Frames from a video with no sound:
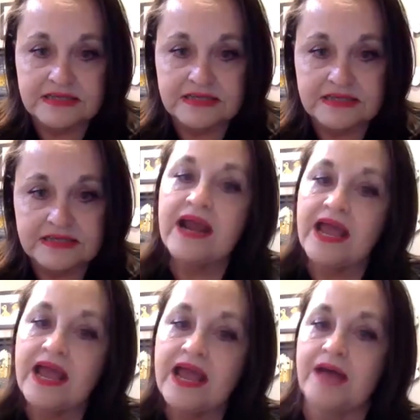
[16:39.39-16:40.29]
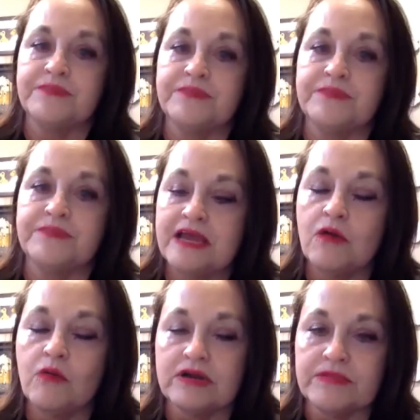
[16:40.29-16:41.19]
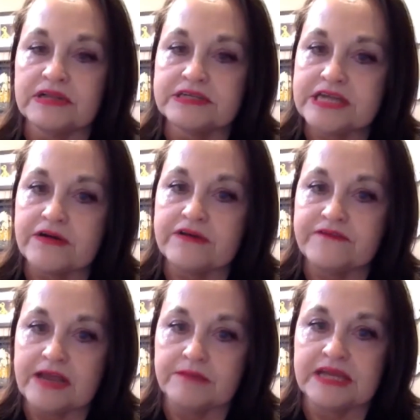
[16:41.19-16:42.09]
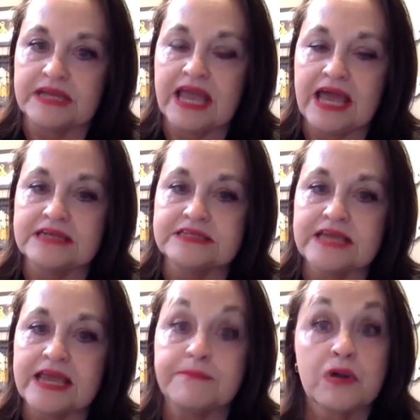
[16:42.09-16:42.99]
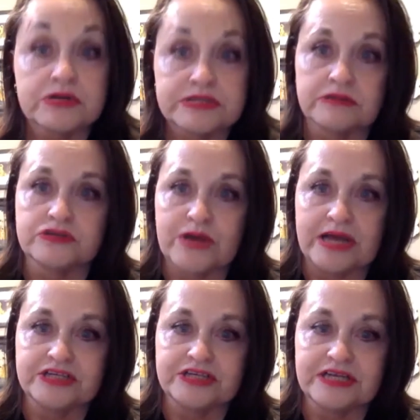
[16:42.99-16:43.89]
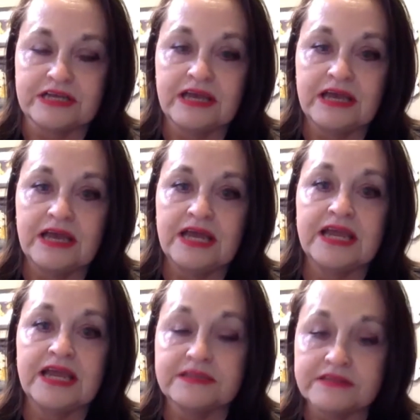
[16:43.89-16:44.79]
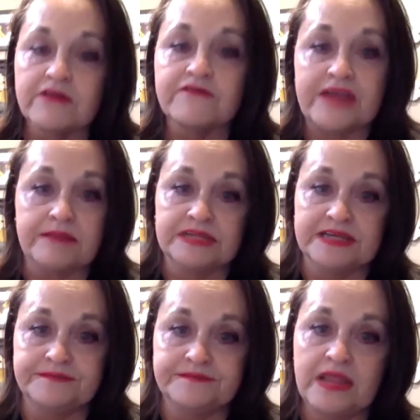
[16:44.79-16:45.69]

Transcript: But what happens when a military family has a personal tragedy in their family,